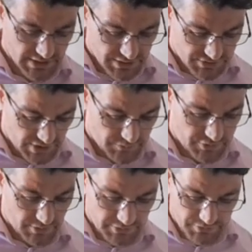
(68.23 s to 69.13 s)
So,
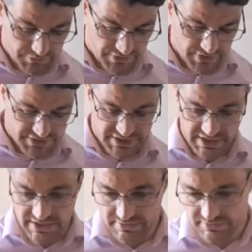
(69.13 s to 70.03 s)
problem number
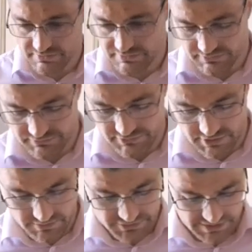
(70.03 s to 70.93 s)
13
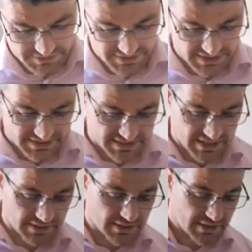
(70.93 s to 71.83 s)
from chapter
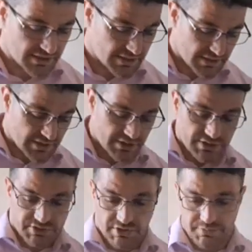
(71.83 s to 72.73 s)
16.
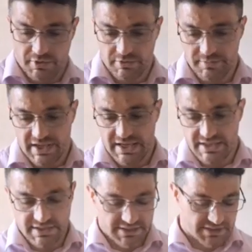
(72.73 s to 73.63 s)
So the problem
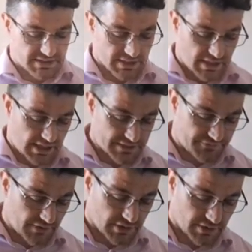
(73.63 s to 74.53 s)
is as
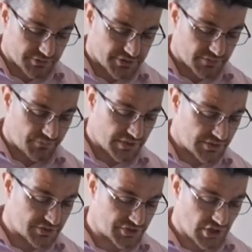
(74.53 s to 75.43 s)
follows.
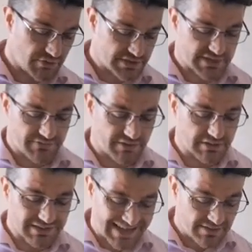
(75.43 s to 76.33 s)
Show that if the
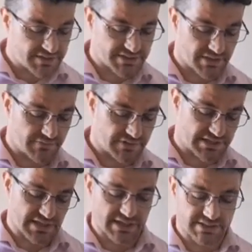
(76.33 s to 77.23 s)
lengths of the
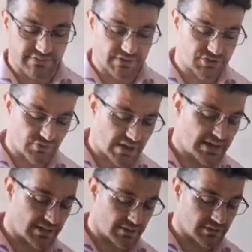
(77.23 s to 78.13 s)
sides of a
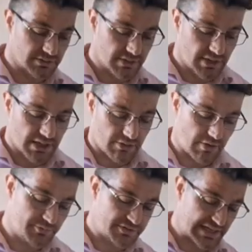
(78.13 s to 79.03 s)
triangle are
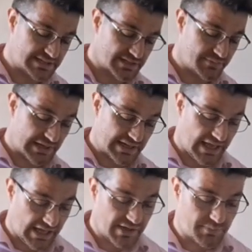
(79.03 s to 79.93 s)
represented by
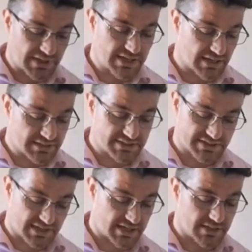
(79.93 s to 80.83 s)
A, B, and
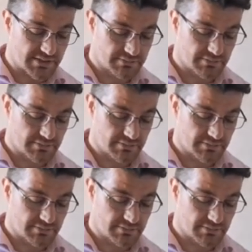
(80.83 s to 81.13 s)
C,